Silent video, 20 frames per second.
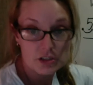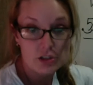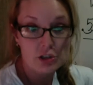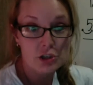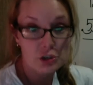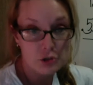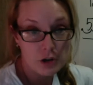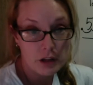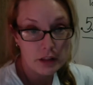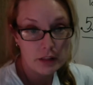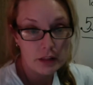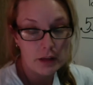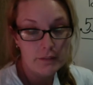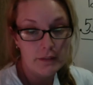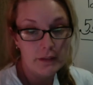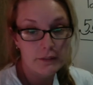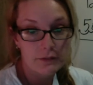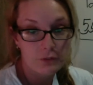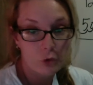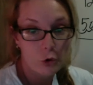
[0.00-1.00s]
the strength of
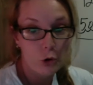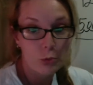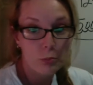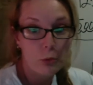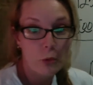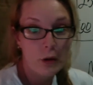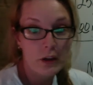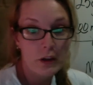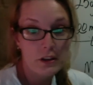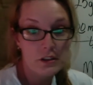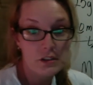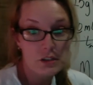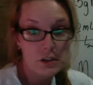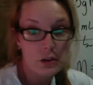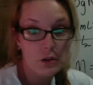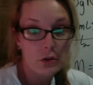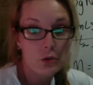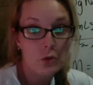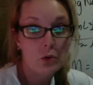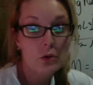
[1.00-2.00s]
it,
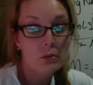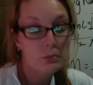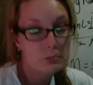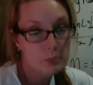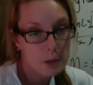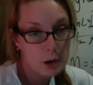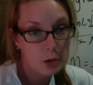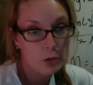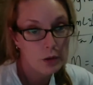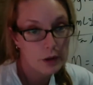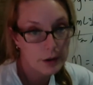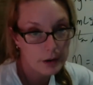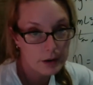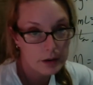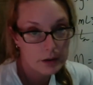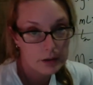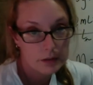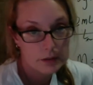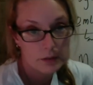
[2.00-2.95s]
4.2 molar,